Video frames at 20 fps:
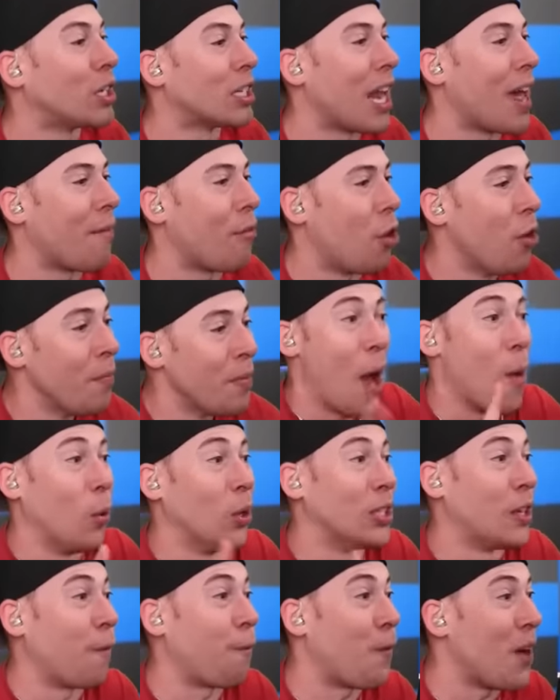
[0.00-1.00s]
this level and
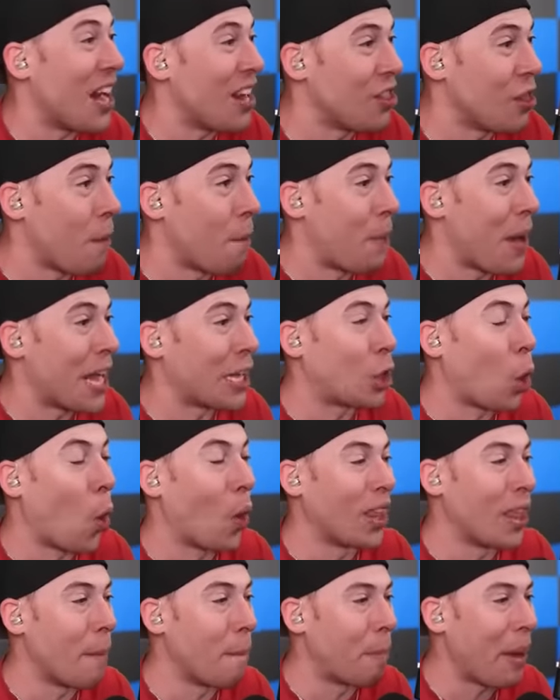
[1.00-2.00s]
we're defeating the big
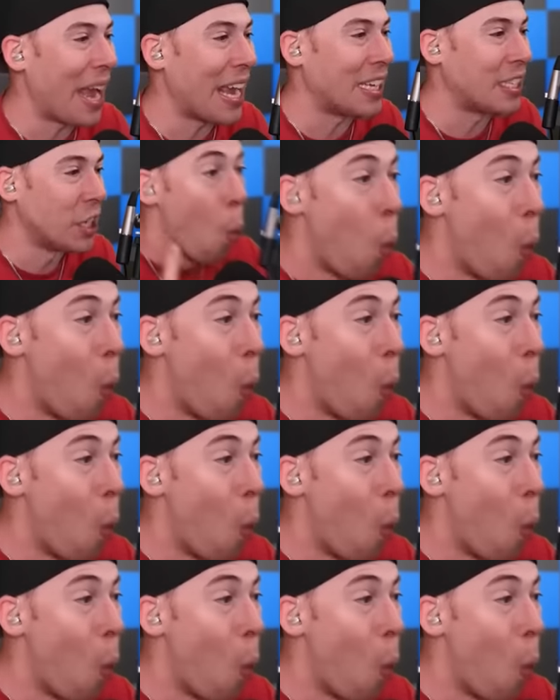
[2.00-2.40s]
toilet base.